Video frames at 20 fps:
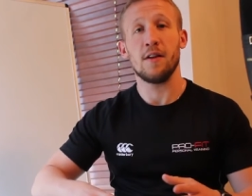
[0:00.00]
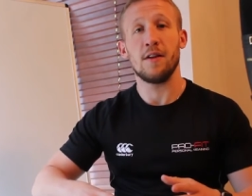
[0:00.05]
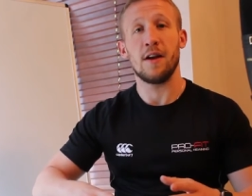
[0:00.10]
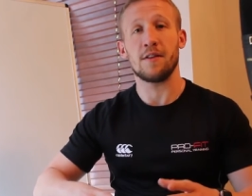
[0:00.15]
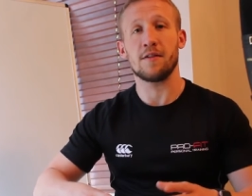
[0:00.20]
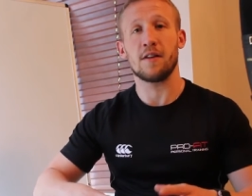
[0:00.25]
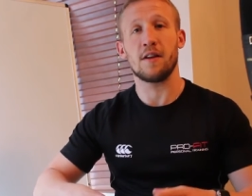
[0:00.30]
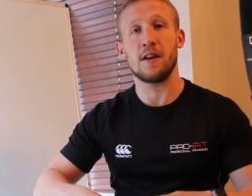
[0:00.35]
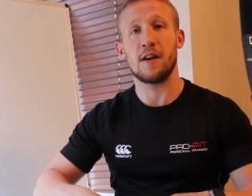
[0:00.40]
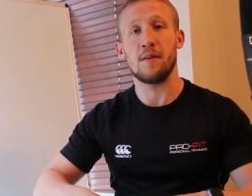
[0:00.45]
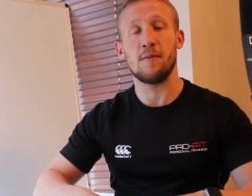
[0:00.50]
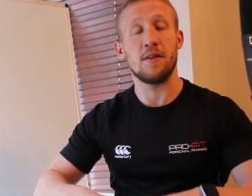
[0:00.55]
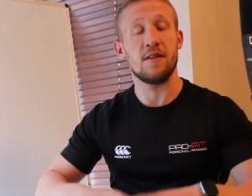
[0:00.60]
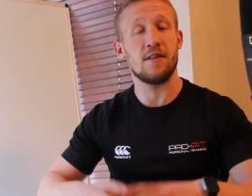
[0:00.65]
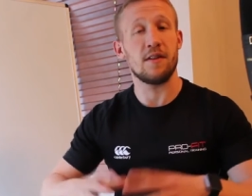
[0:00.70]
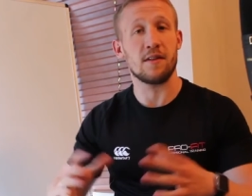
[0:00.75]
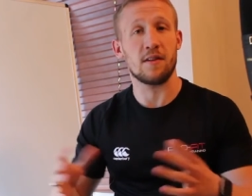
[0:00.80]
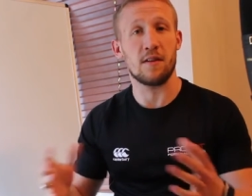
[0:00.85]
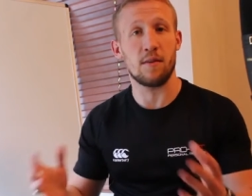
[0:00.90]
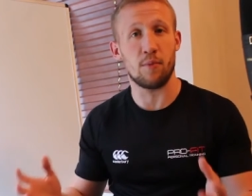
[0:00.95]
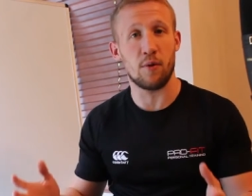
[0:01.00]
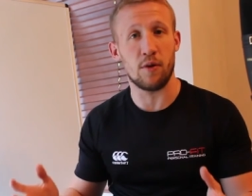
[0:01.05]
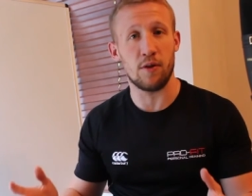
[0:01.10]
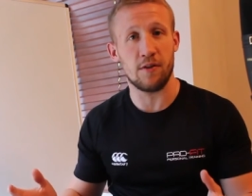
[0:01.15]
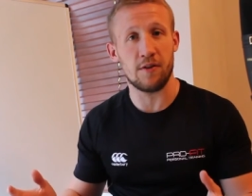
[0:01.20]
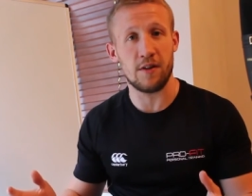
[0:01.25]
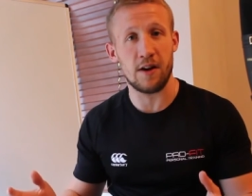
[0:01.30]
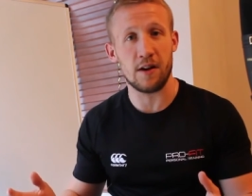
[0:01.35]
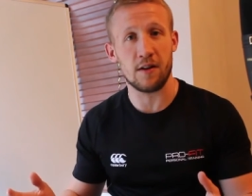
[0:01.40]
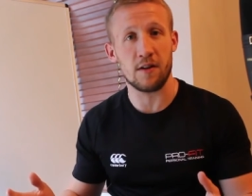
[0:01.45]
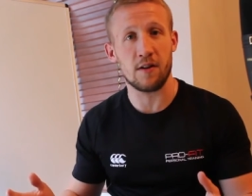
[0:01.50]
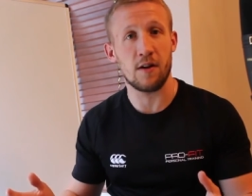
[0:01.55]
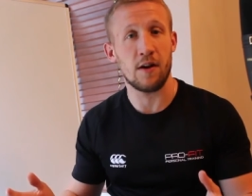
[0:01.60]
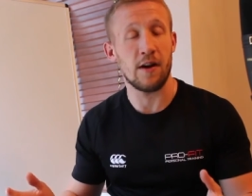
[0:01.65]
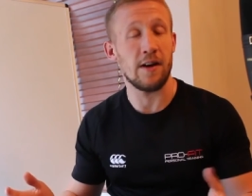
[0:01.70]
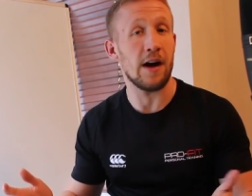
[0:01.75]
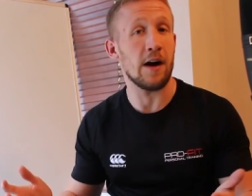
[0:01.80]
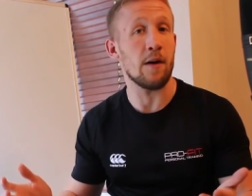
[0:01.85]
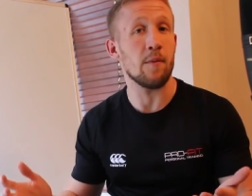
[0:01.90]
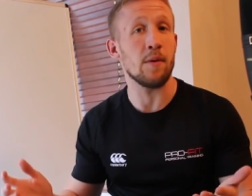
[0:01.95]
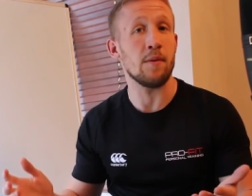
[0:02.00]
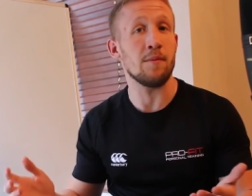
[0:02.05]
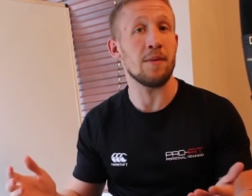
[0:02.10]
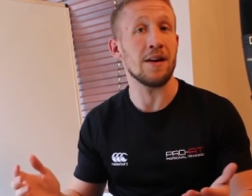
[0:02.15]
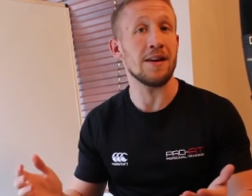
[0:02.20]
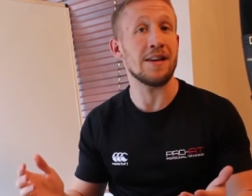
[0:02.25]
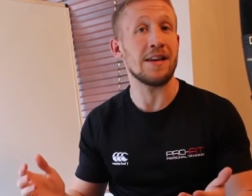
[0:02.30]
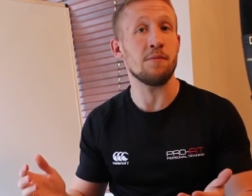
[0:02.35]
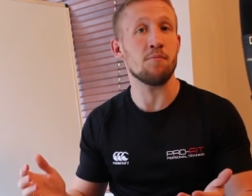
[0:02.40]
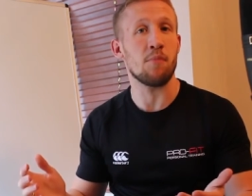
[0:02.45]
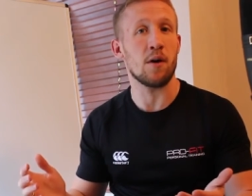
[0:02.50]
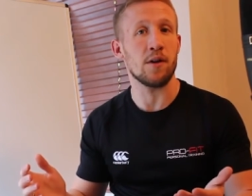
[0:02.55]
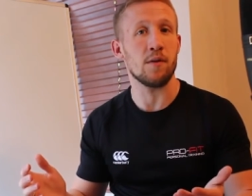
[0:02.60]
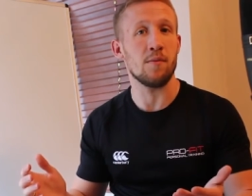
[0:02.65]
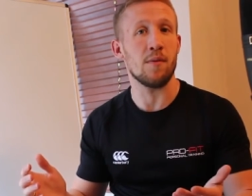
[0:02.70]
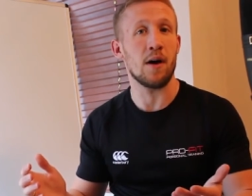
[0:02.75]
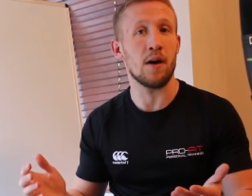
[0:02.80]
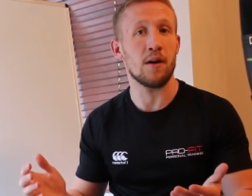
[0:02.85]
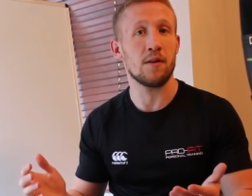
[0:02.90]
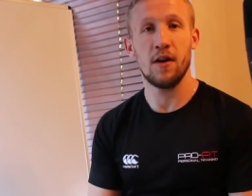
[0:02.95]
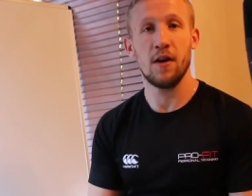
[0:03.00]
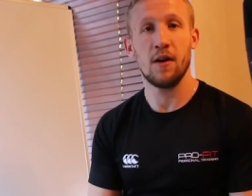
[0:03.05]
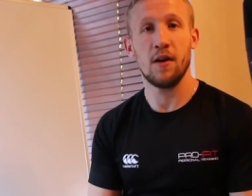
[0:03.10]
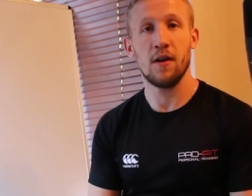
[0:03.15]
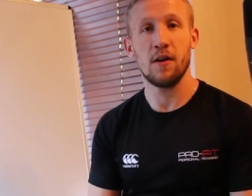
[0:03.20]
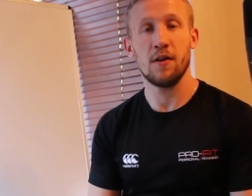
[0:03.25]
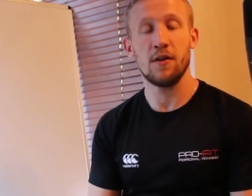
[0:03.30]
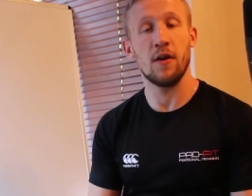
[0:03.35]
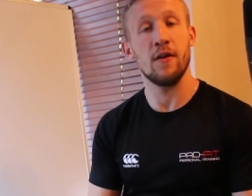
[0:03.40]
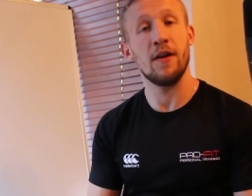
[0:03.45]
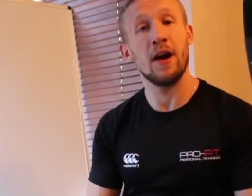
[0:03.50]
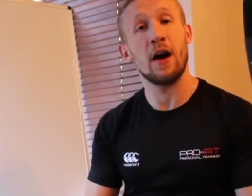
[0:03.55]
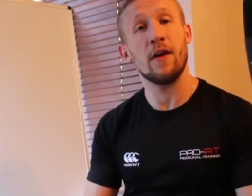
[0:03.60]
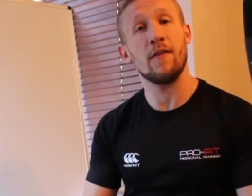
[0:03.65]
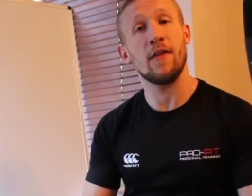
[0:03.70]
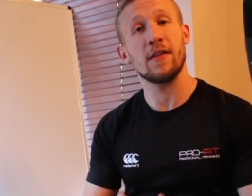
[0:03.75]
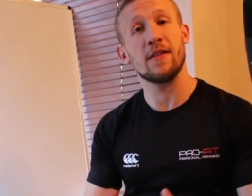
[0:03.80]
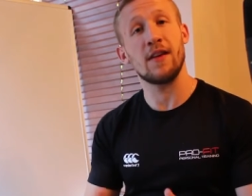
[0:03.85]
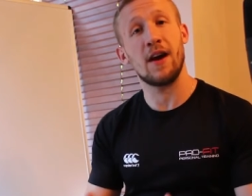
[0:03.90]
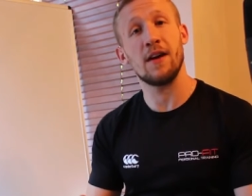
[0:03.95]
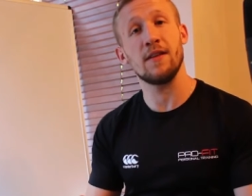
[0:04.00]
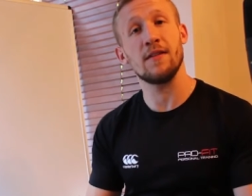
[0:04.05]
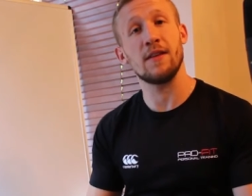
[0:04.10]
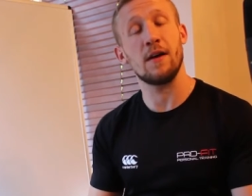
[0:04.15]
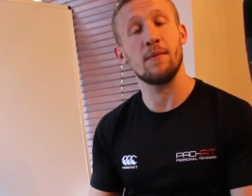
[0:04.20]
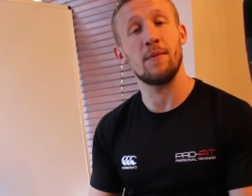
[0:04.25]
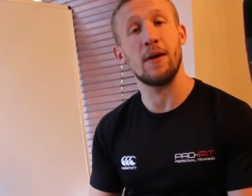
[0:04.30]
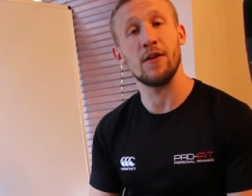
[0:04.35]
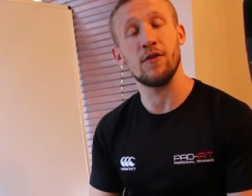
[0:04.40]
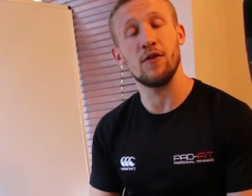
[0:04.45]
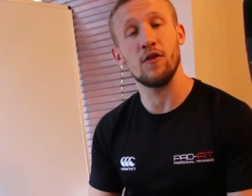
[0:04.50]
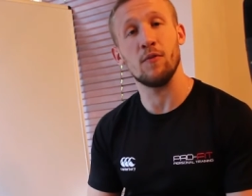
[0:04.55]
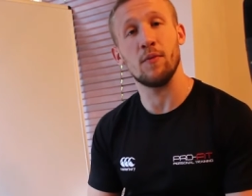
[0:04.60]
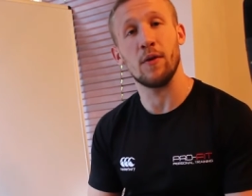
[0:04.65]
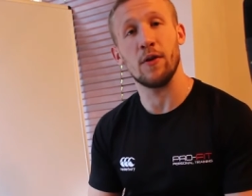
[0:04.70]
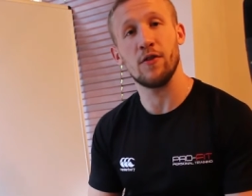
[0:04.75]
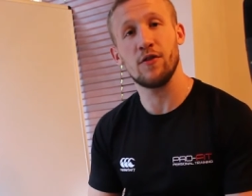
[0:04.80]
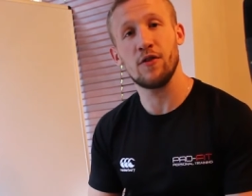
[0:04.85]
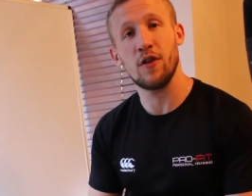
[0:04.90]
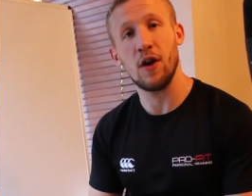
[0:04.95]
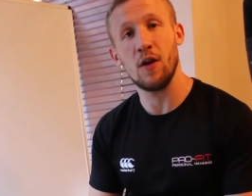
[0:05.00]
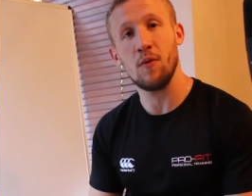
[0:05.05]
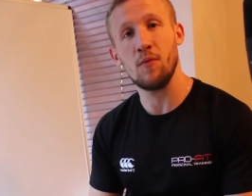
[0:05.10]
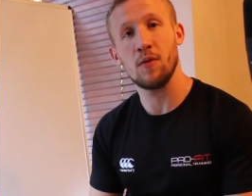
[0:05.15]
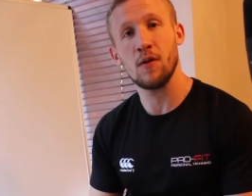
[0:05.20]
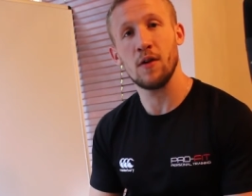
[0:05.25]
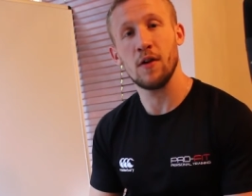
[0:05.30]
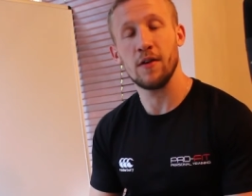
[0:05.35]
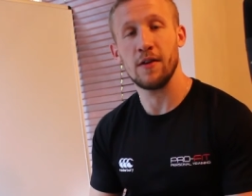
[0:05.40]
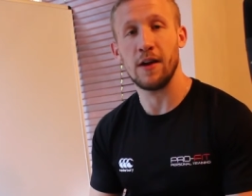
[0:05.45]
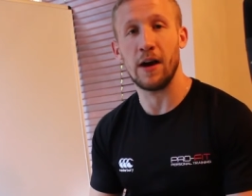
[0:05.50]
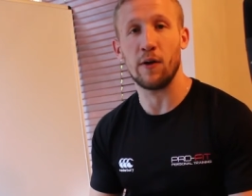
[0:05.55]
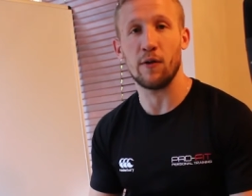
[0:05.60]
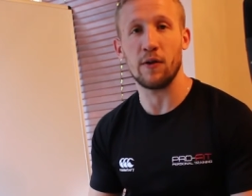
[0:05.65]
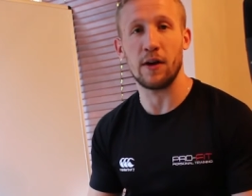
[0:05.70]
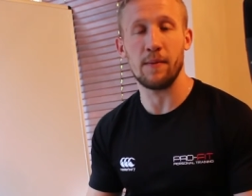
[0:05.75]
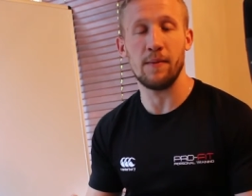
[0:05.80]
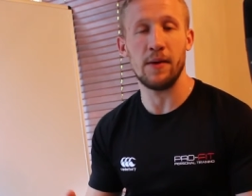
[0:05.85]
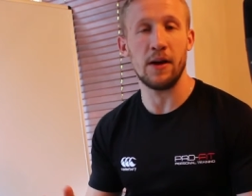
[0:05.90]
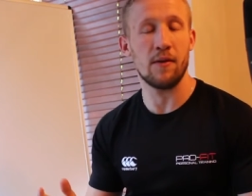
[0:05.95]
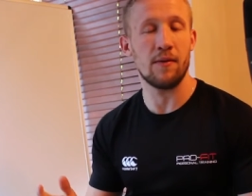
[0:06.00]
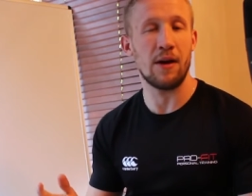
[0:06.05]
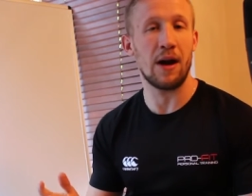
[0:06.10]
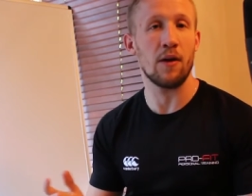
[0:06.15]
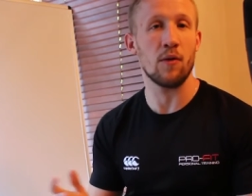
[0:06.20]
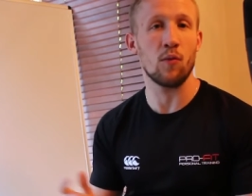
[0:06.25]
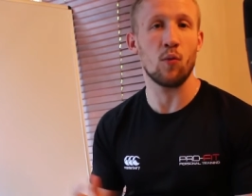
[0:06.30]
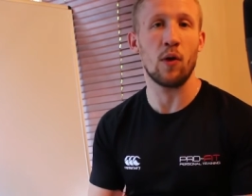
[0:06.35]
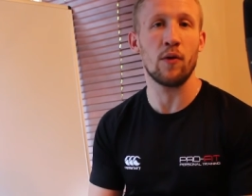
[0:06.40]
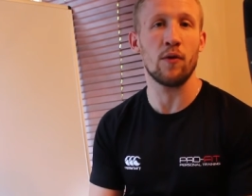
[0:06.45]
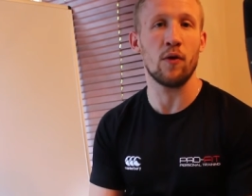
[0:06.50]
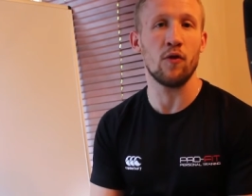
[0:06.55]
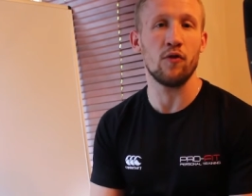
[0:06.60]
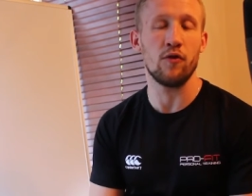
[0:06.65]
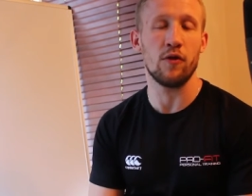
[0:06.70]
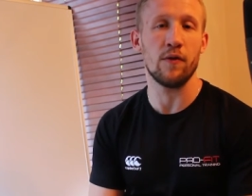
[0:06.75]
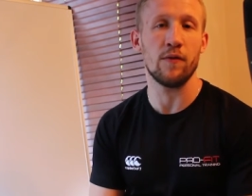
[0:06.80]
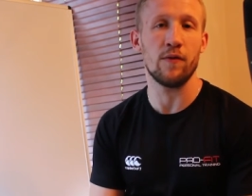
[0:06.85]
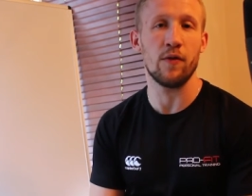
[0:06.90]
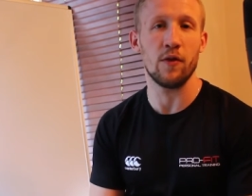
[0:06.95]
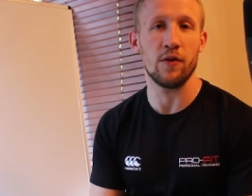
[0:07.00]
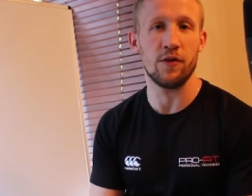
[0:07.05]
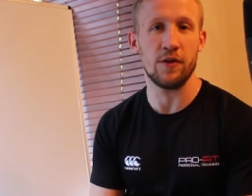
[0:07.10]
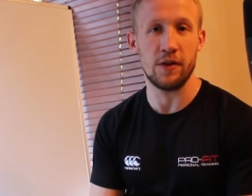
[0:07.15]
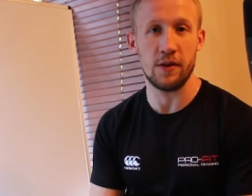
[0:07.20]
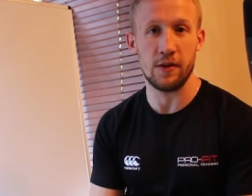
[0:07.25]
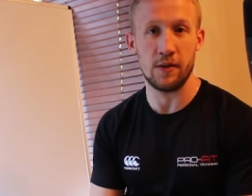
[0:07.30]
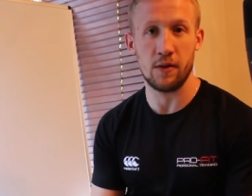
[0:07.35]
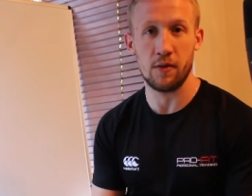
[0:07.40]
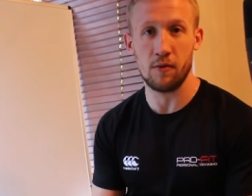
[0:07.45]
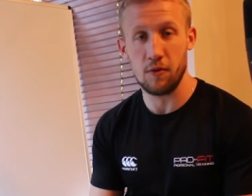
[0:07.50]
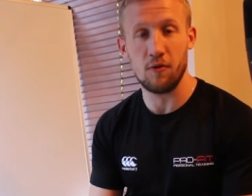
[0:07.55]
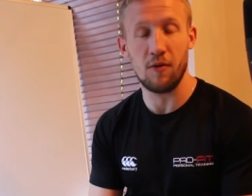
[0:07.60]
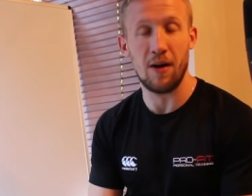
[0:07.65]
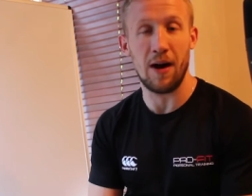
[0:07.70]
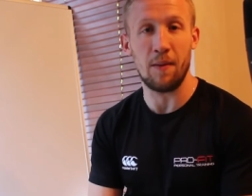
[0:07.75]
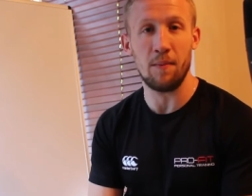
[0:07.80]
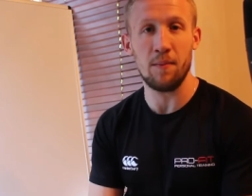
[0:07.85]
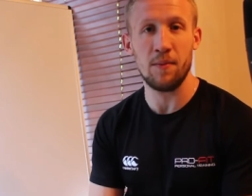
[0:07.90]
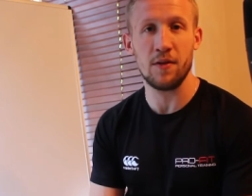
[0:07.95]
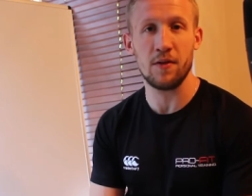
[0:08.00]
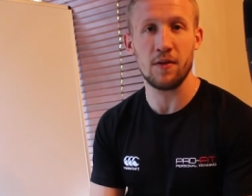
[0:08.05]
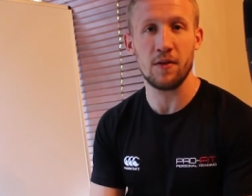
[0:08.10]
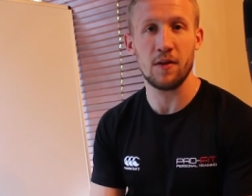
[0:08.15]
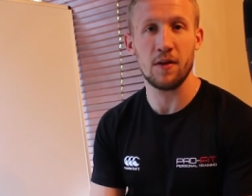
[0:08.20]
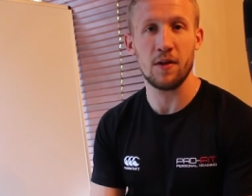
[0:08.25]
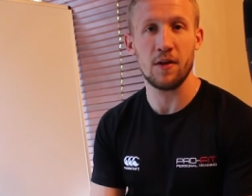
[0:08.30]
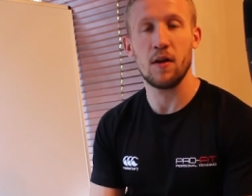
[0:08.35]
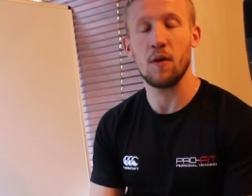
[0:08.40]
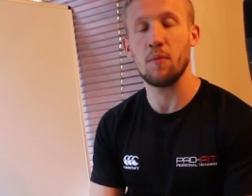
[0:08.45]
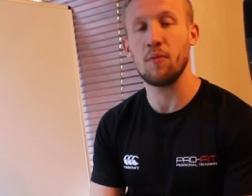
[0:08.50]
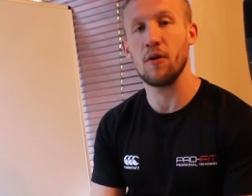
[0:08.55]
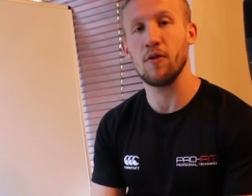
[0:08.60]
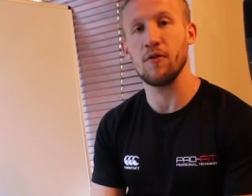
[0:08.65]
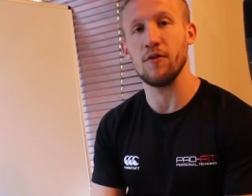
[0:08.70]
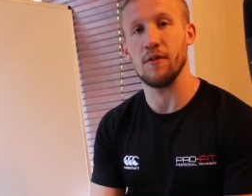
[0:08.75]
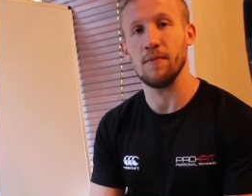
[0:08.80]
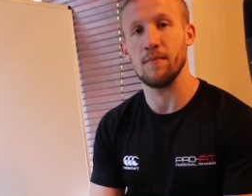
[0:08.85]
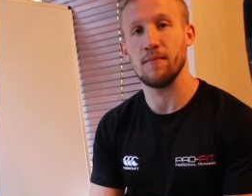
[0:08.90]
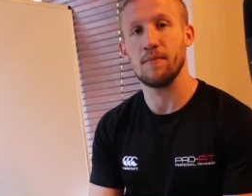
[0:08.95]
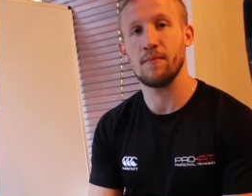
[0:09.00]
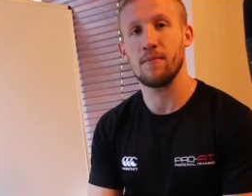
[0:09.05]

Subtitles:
that's going to give me 60.6, that will be my lean body mass. So now if I times that by 2.2, that will give me around 140 grams of protein.